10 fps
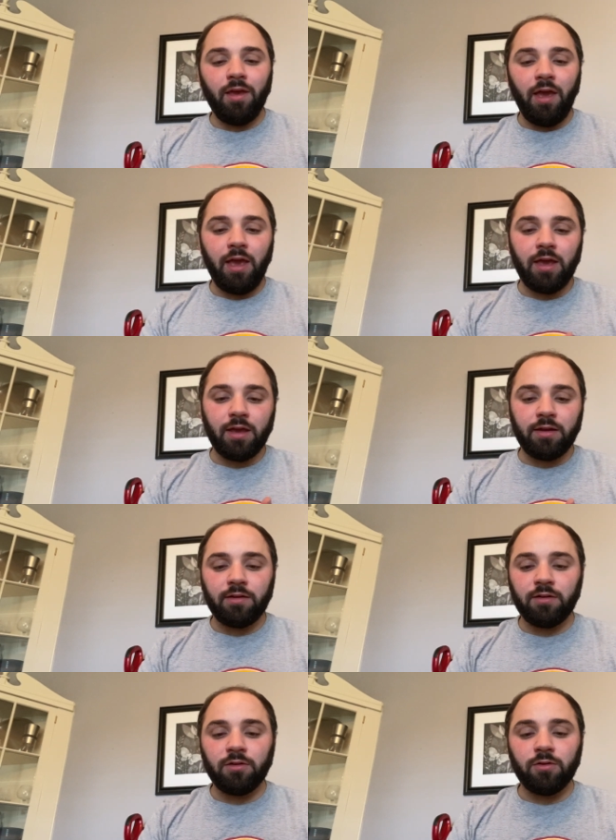and,
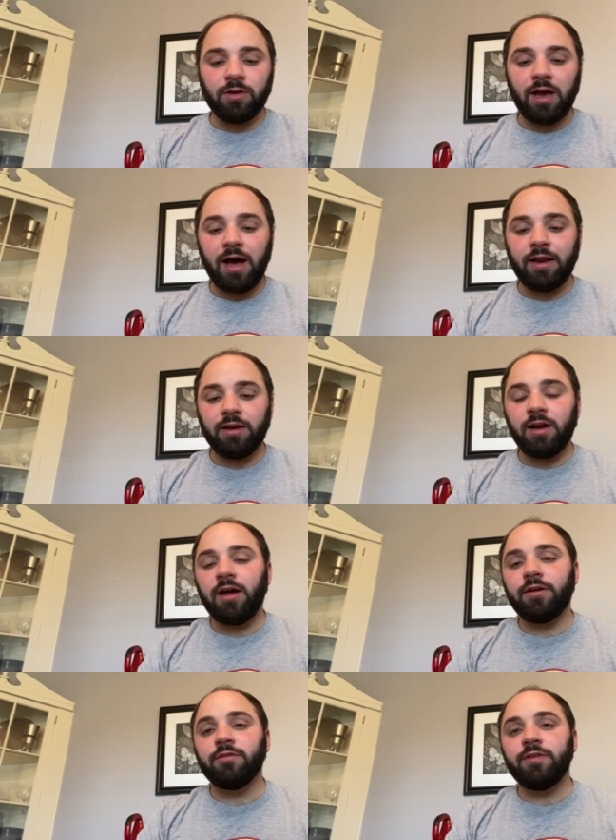you know, God
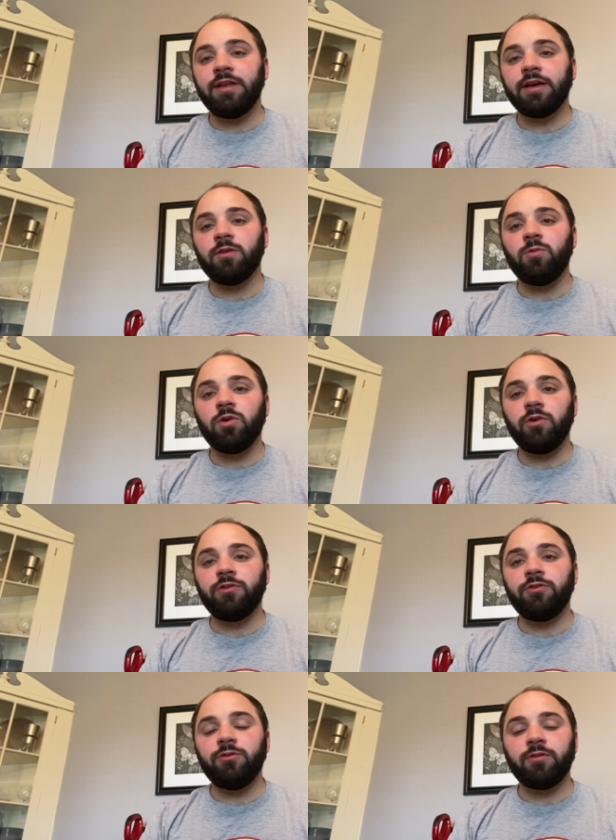intervening in the world
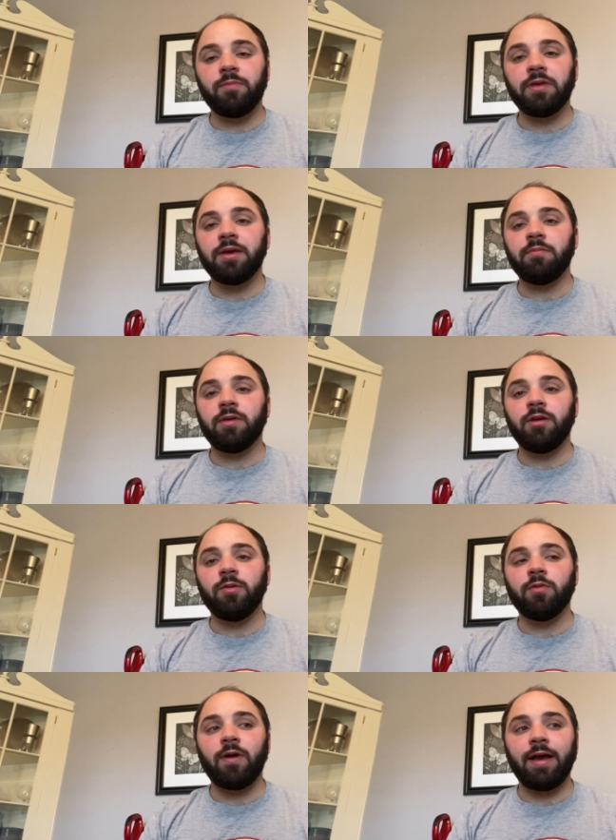to do something, you know,
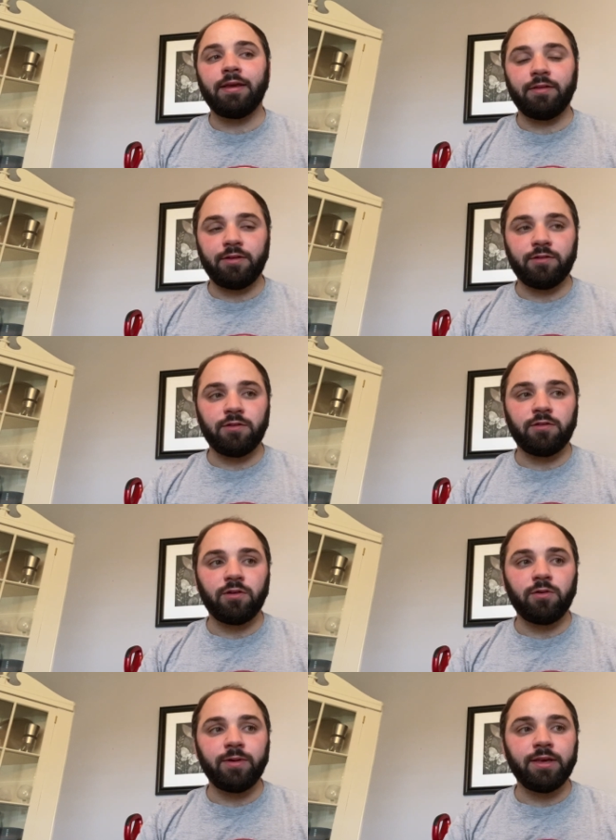miraculous. And
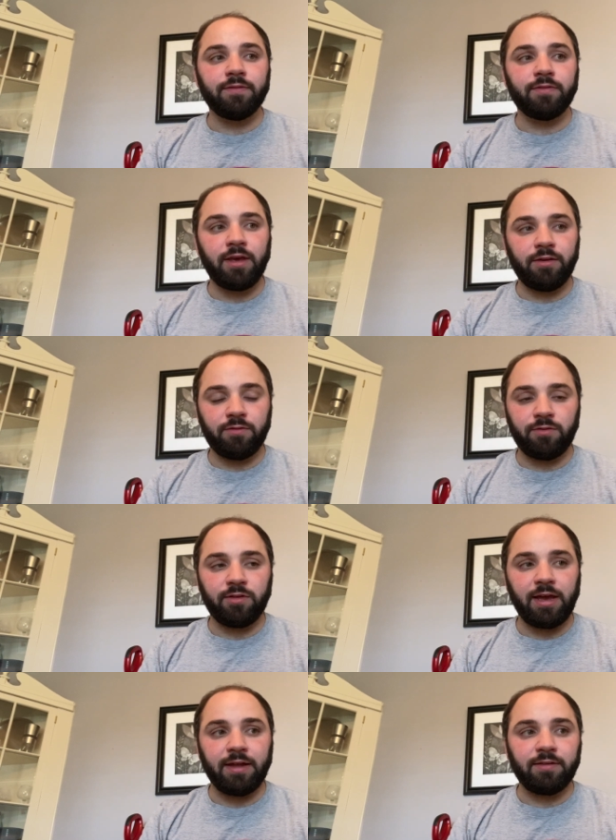so we give thanks for
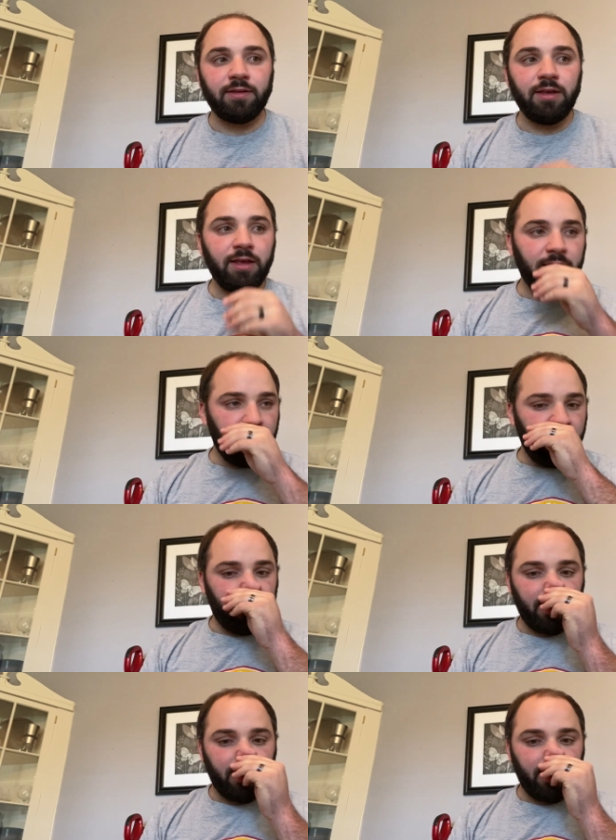that. And